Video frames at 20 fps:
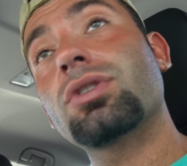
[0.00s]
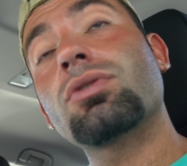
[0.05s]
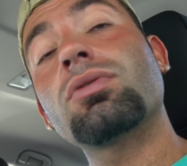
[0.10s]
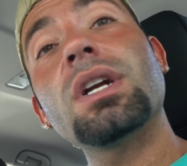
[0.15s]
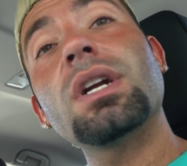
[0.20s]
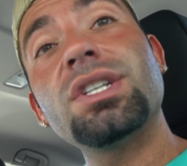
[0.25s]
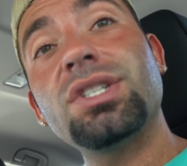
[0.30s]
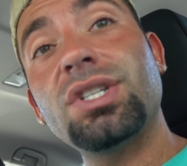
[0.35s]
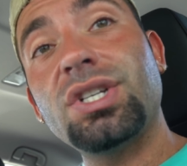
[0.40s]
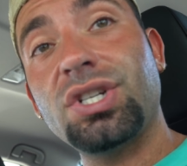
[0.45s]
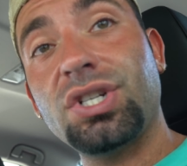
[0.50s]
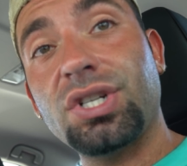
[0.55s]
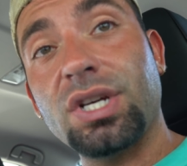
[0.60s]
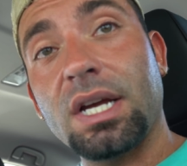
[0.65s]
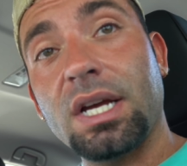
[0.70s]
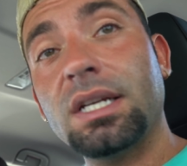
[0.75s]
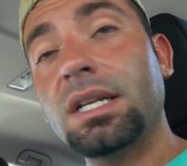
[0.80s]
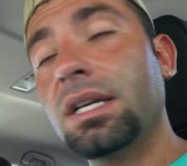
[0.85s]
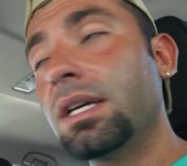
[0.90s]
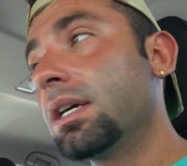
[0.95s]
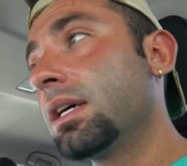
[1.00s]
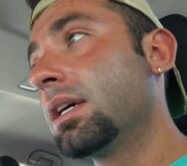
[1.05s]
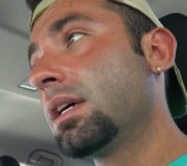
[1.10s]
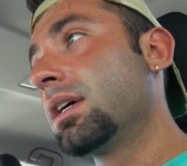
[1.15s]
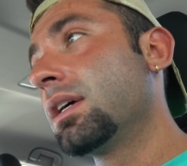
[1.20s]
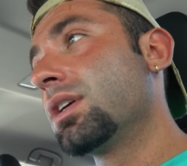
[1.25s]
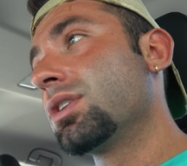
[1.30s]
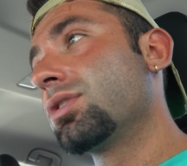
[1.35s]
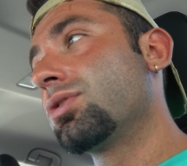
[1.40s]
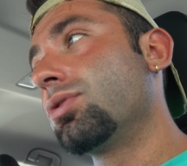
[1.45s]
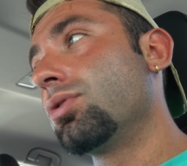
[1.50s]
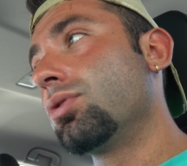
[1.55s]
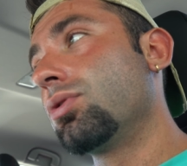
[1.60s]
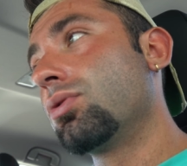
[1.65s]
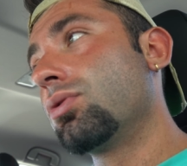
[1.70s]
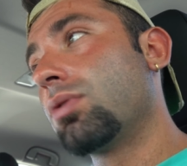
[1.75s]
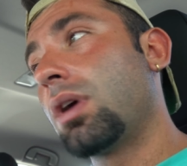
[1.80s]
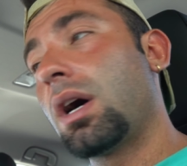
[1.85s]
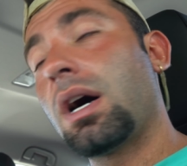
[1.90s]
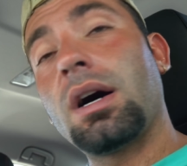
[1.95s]
crazy shit
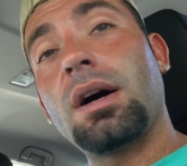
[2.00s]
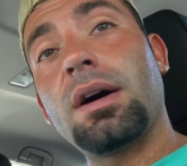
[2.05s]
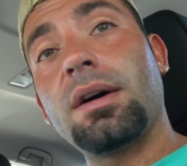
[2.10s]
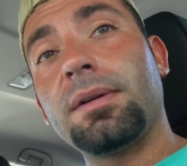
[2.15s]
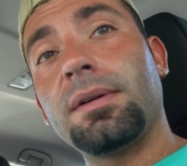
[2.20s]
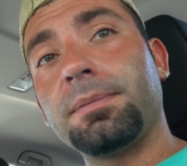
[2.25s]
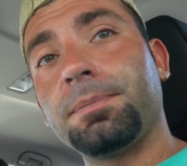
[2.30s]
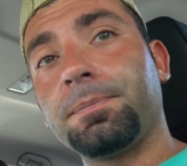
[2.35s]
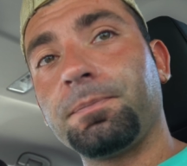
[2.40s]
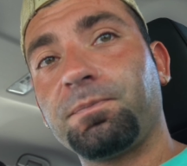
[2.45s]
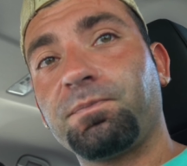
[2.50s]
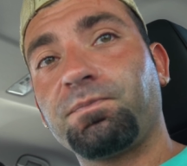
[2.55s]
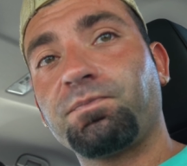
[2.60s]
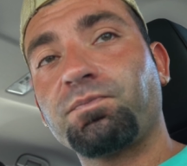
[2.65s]
to